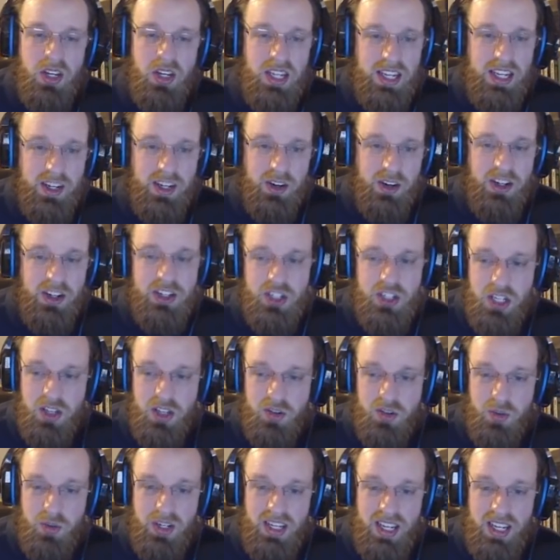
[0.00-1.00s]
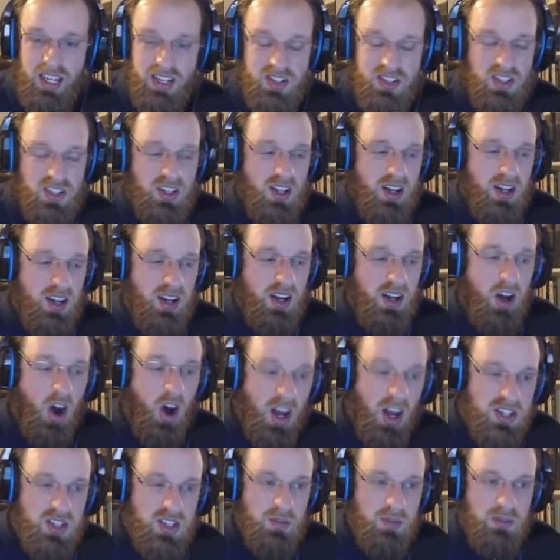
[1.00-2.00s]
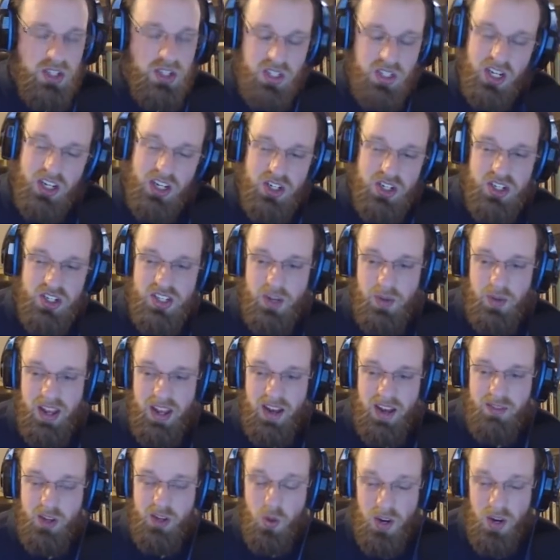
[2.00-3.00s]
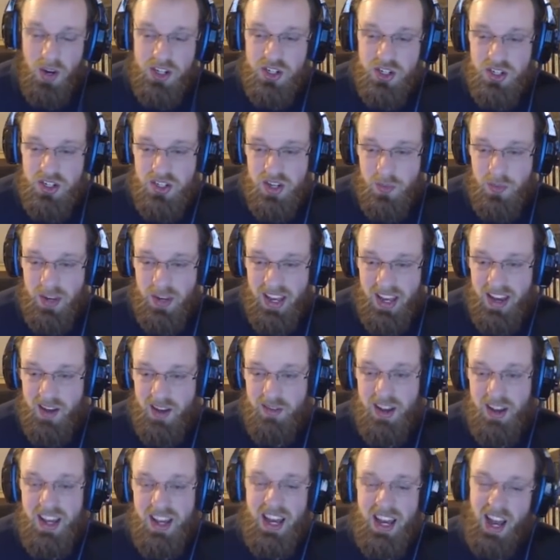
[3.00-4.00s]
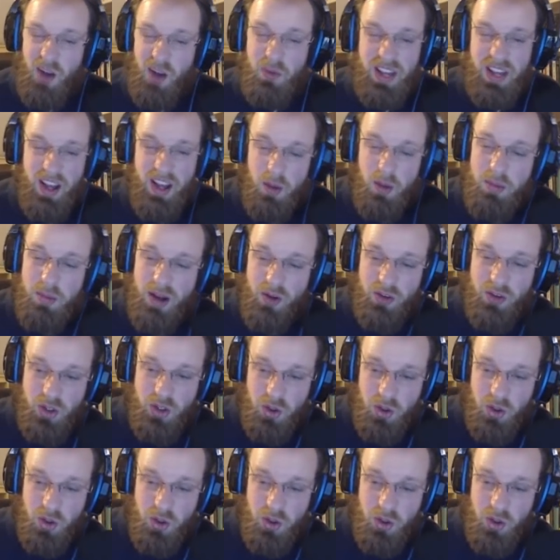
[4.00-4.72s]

here in G3 is the awesome discussions that we have, the questions that we have, how we help out new